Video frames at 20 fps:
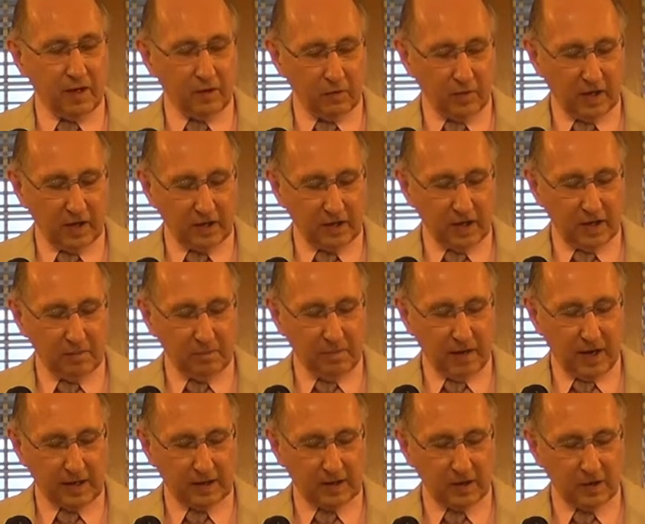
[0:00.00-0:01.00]
And when I came
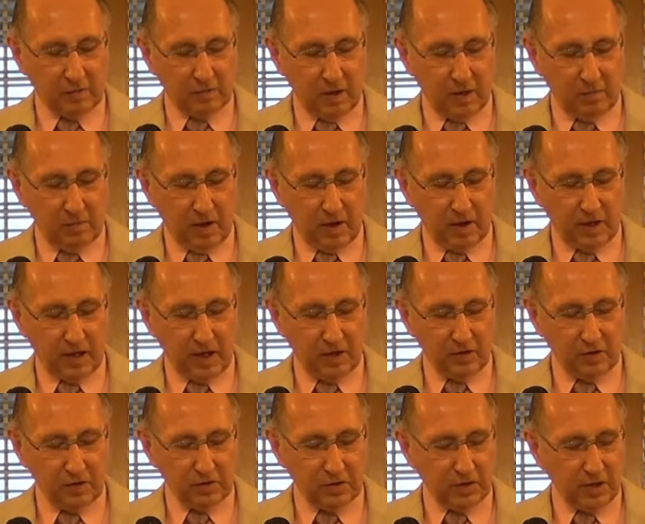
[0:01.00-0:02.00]
back into my body,
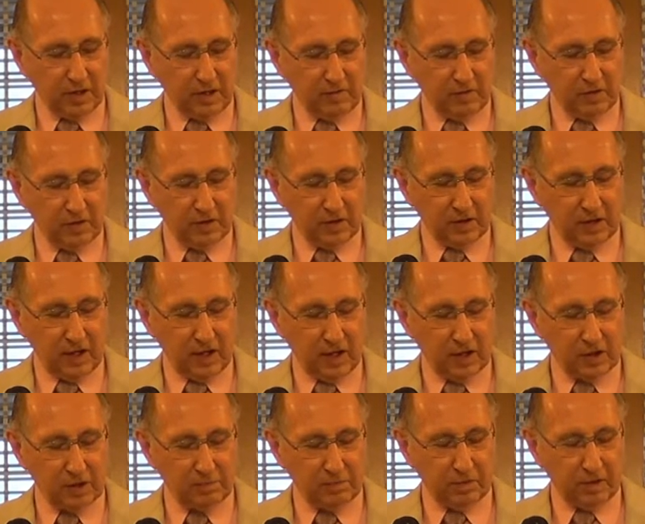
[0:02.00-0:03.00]
I knew that everything had
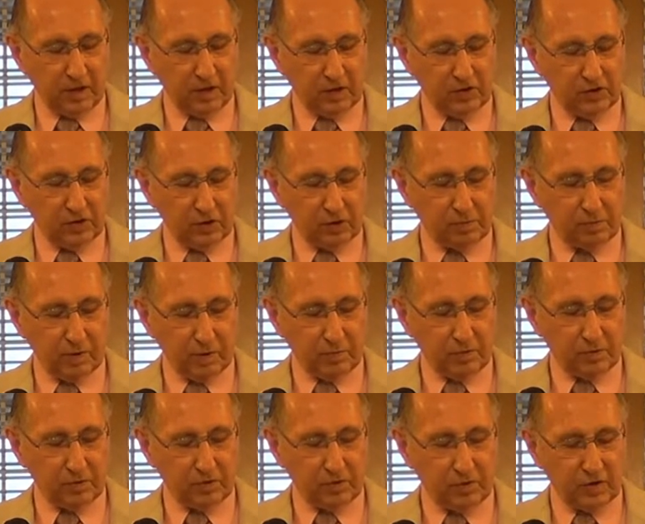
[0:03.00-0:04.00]
its place, its
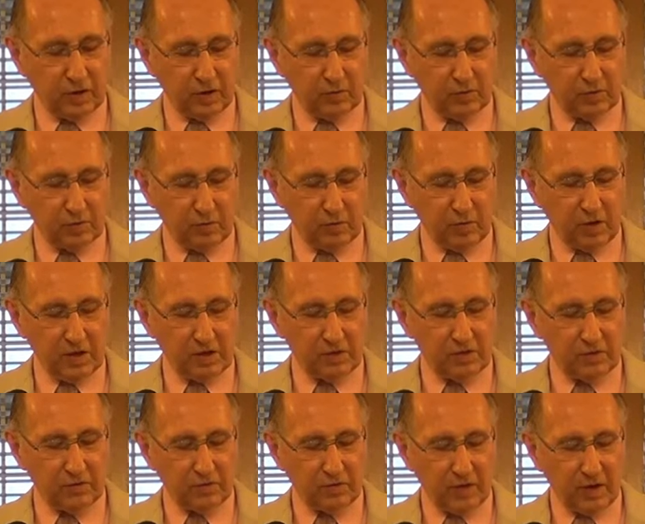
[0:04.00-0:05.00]
purpose, and there was a
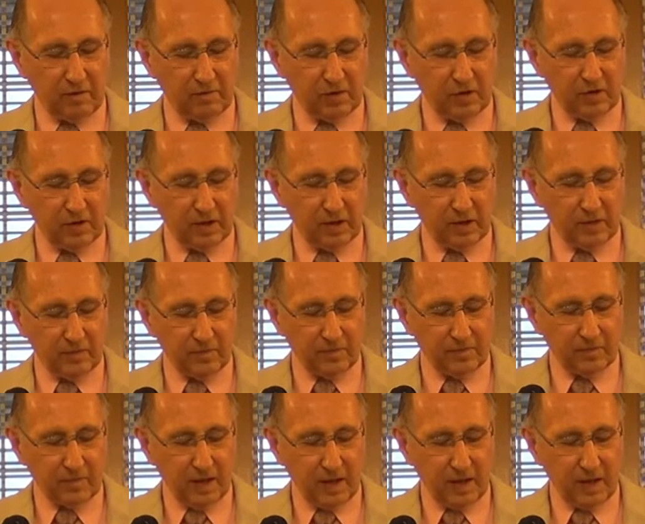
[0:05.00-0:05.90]
reason for everything.